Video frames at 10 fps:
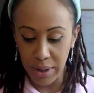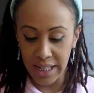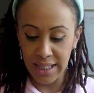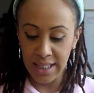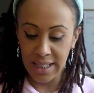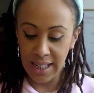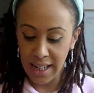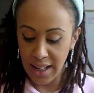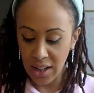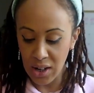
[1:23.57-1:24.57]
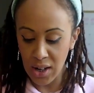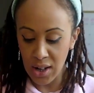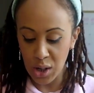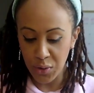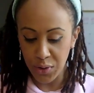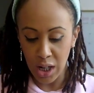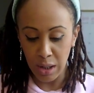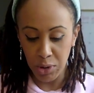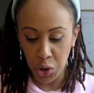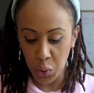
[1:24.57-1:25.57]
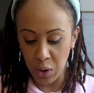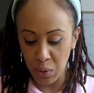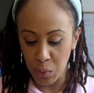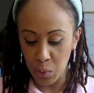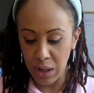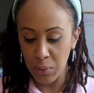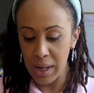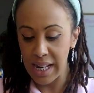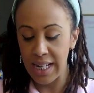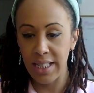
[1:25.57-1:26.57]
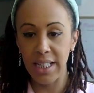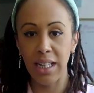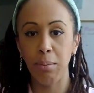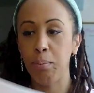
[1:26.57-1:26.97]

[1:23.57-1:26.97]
instead of just doing it one way, he did it